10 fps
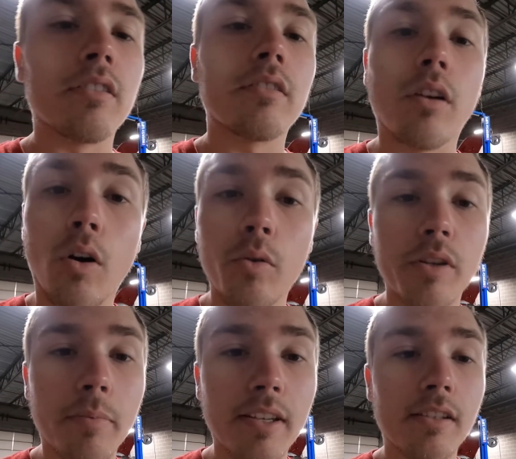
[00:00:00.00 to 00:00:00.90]
is to
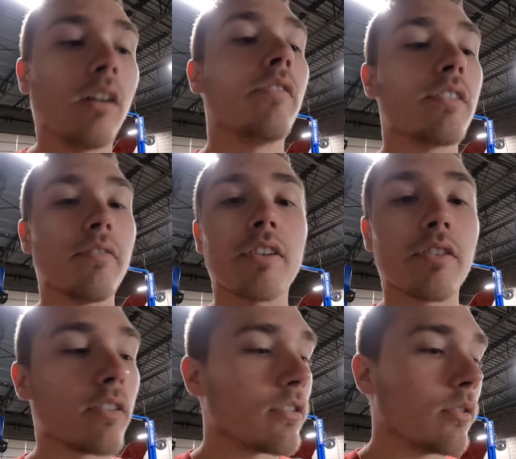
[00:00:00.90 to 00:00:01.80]
always be
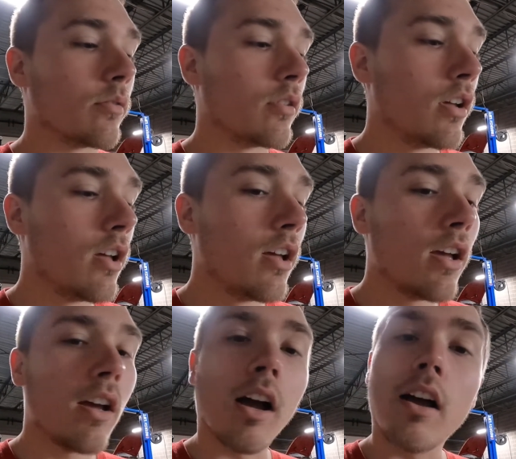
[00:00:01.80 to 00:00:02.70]
self-sufficient. So
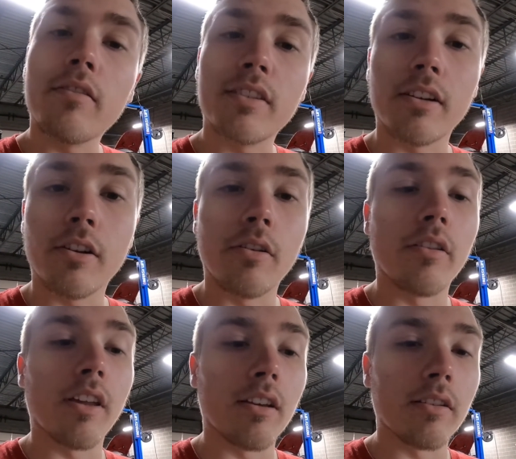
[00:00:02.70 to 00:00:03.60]
I've
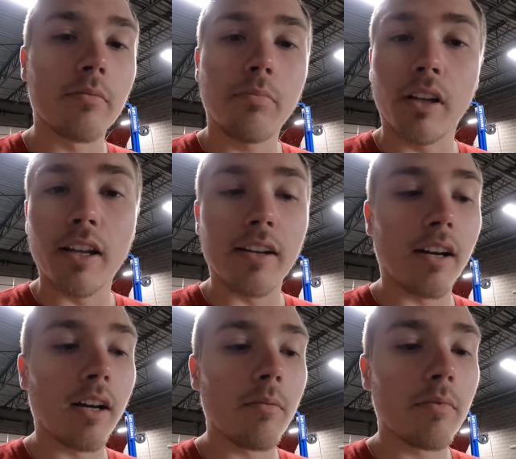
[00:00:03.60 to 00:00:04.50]
Cerakoted things plenty of
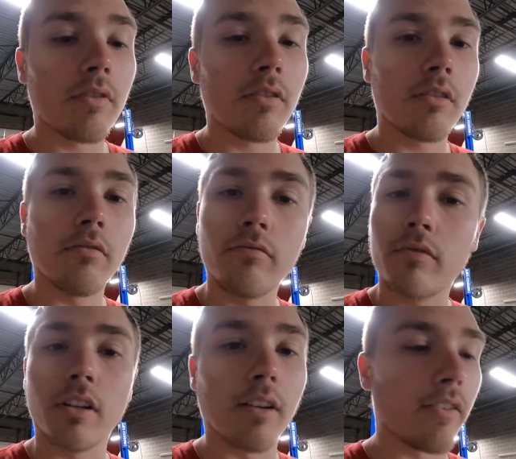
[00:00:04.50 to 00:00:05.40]
times,
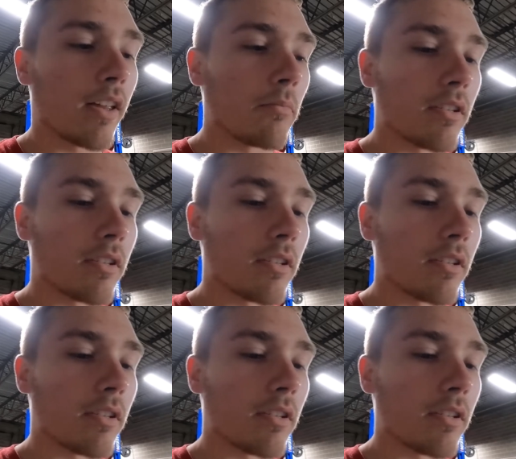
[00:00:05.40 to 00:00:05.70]
done everything